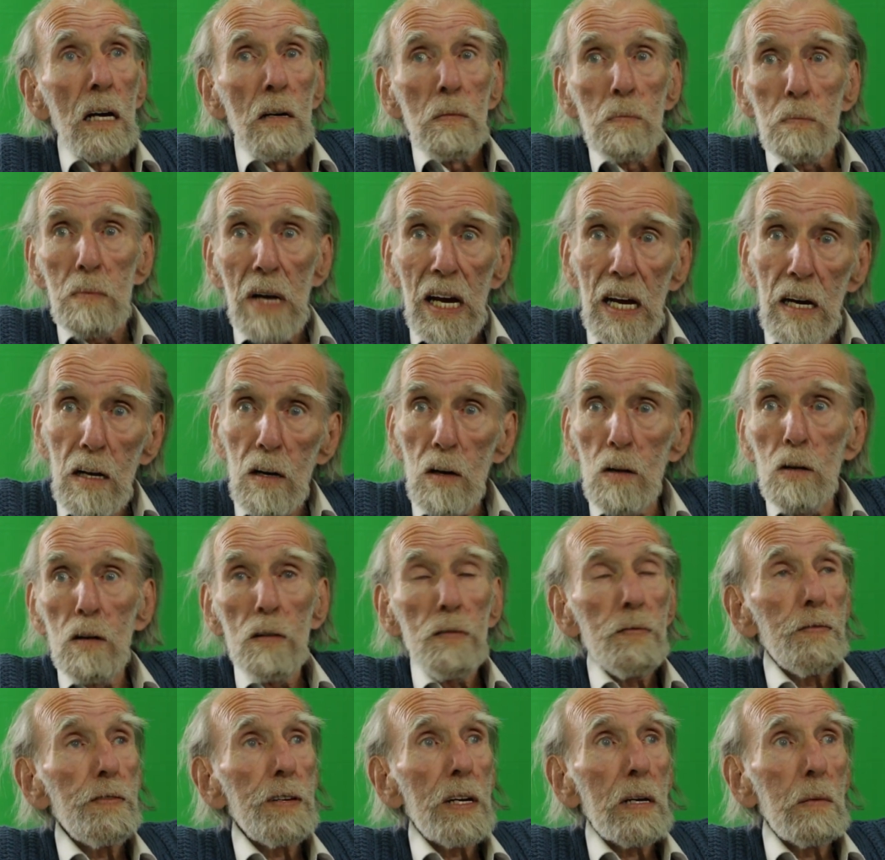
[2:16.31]
male or
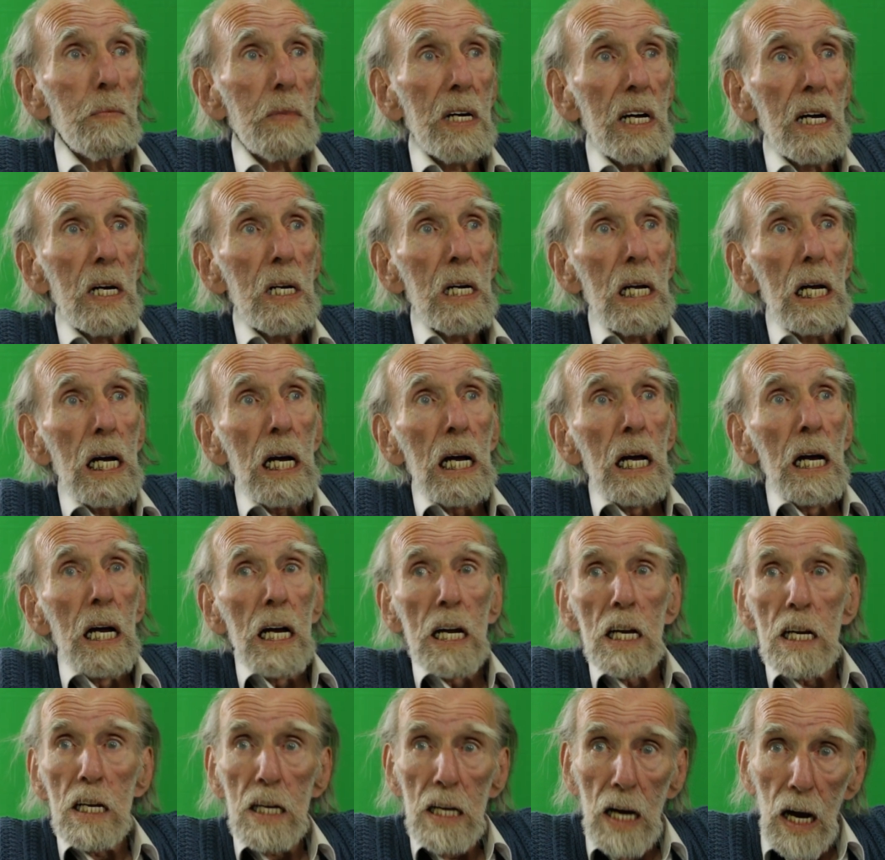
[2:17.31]
female,
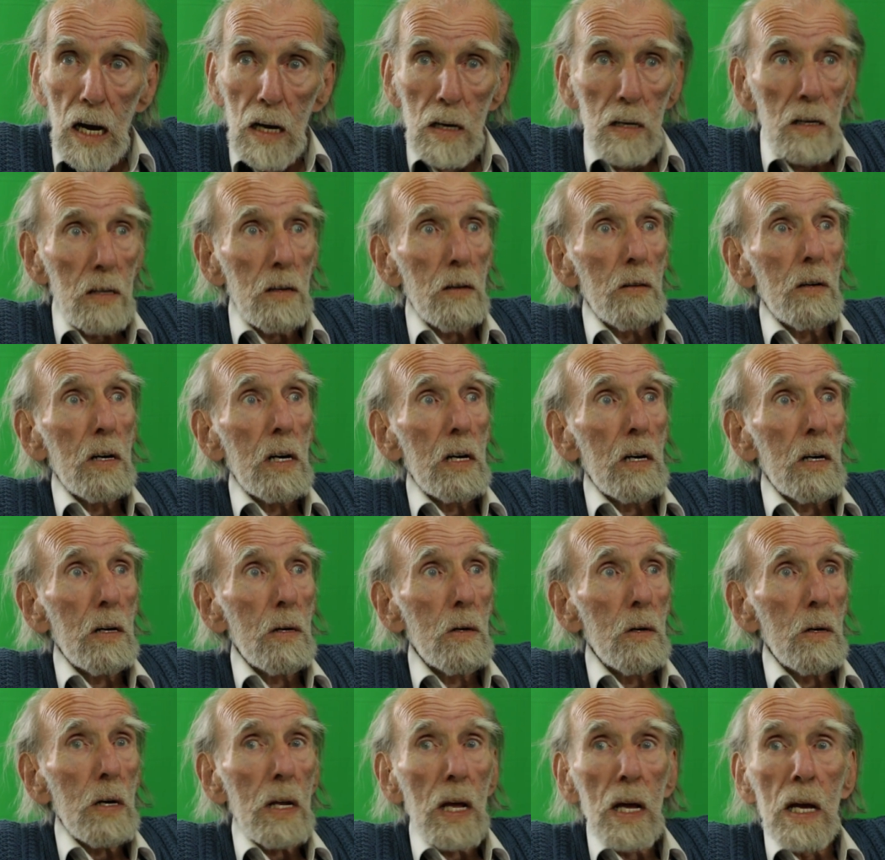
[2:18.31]
young or
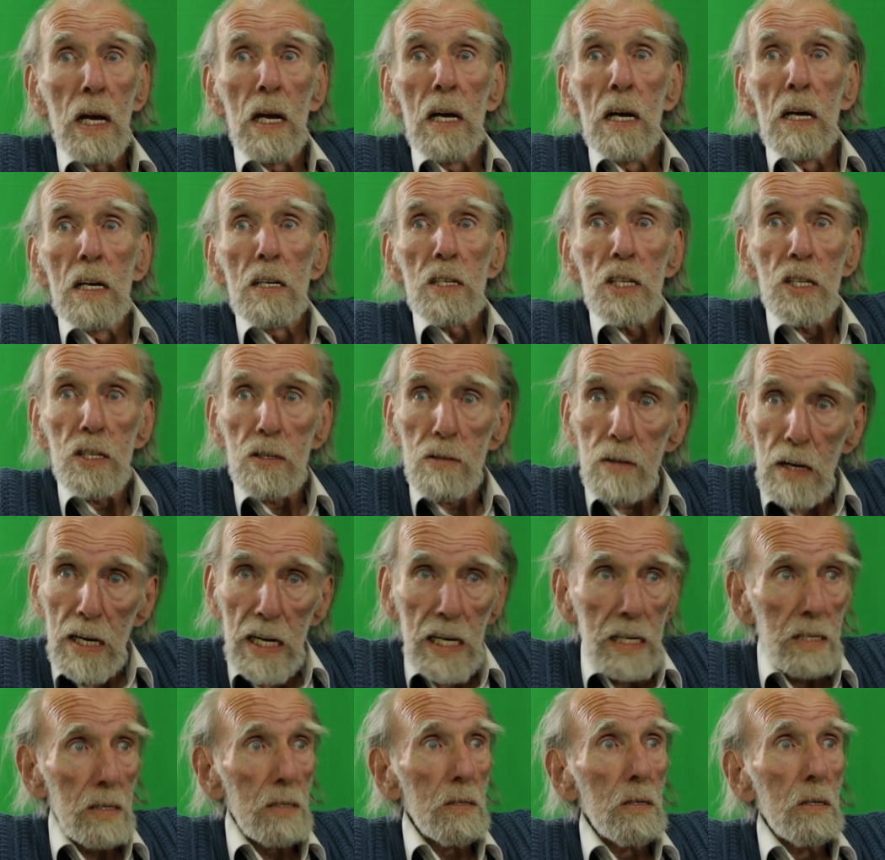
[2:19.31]
old,
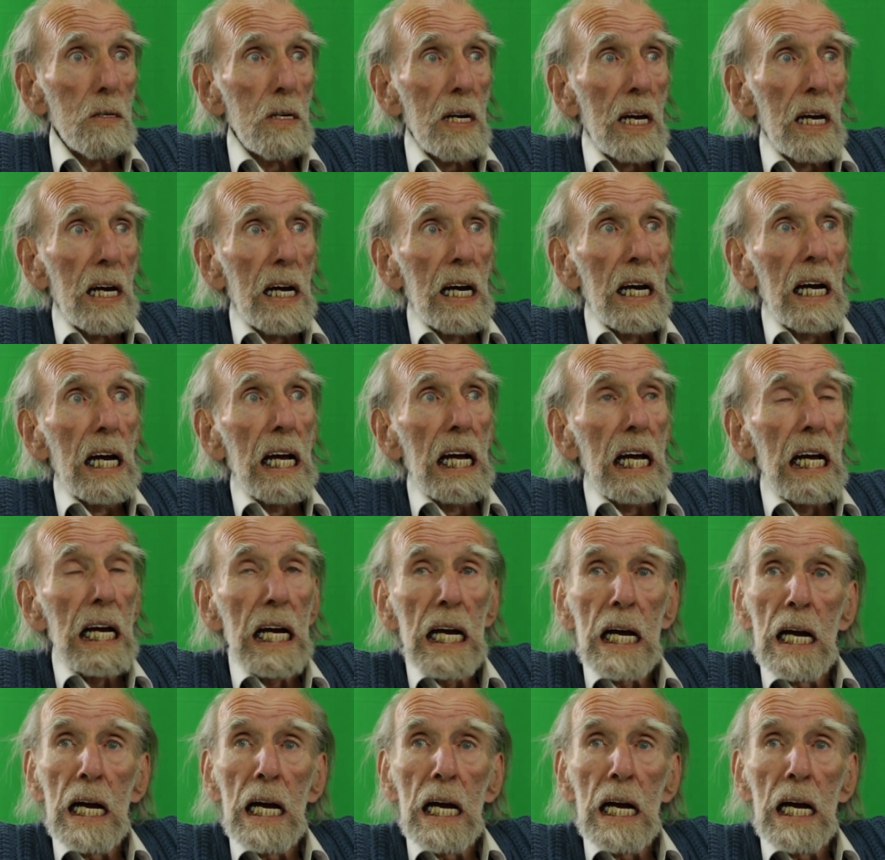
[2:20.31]
straight or gay,